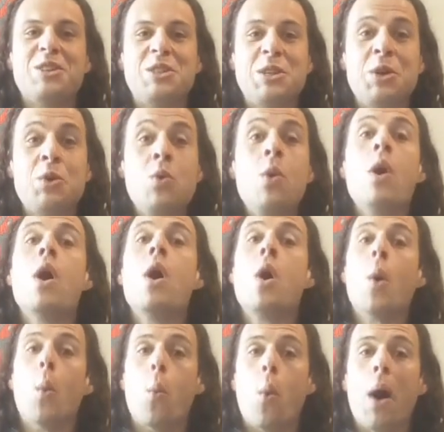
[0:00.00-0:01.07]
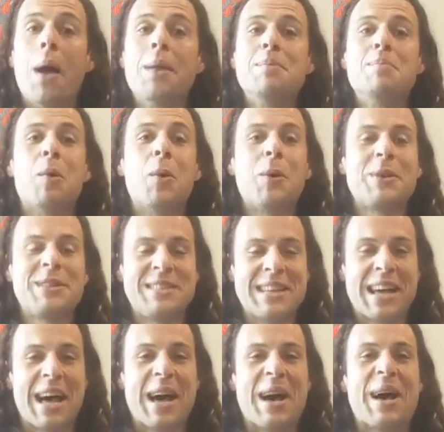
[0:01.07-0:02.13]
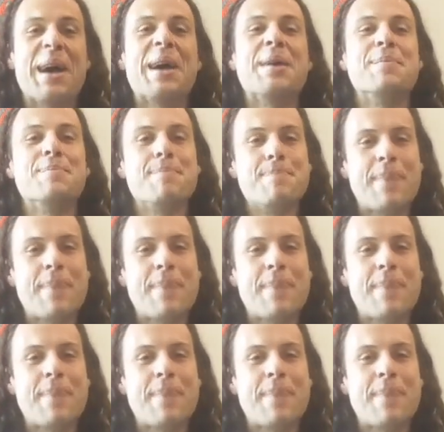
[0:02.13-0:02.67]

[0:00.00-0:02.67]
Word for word: two, one more time.